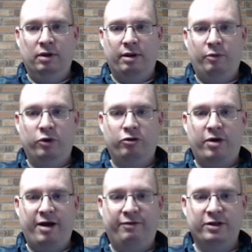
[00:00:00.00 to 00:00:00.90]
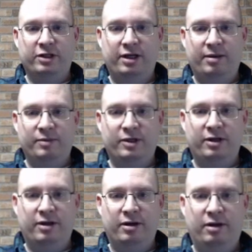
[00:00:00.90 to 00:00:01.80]
Got more traffic jams
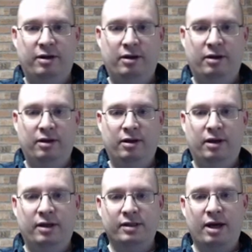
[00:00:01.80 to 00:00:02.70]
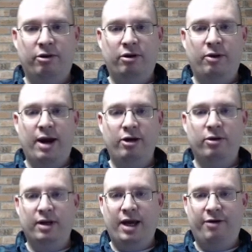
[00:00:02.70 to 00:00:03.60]
here. I don't know how you
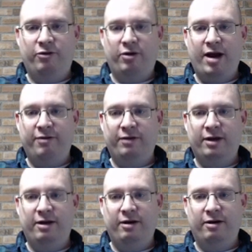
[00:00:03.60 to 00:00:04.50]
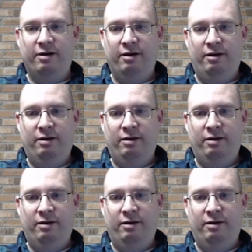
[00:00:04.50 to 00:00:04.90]
can have traffic here.